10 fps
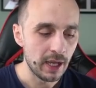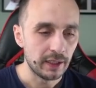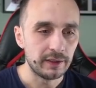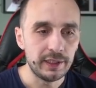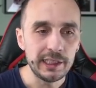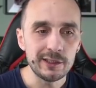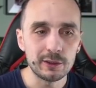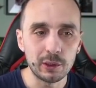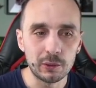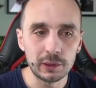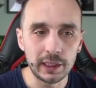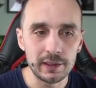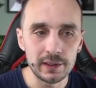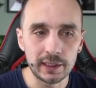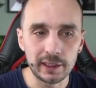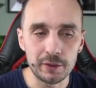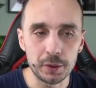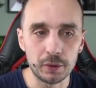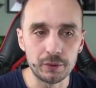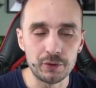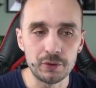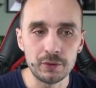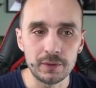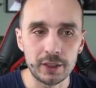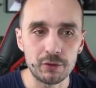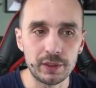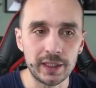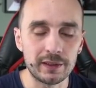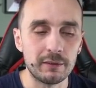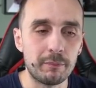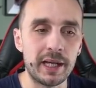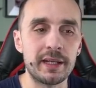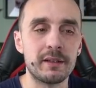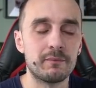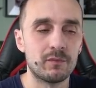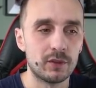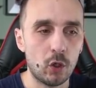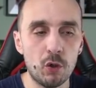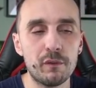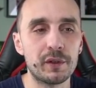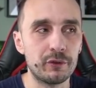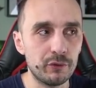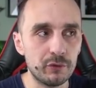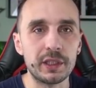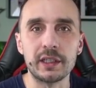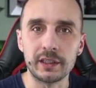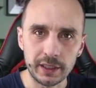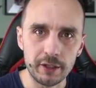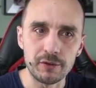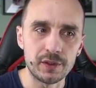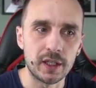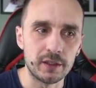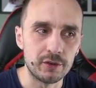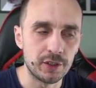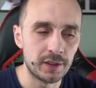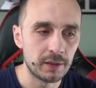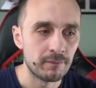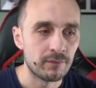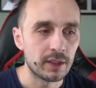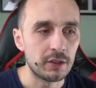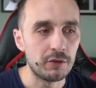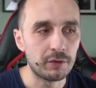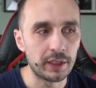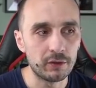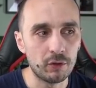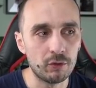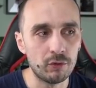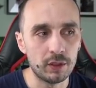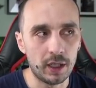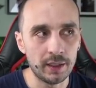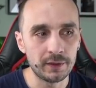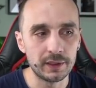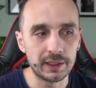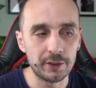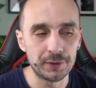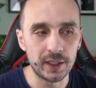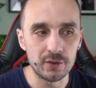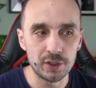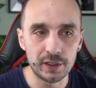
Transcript: These tokens that I showed you, that you get by overdoing chaos dungeons, you can go under the chaos dungeon.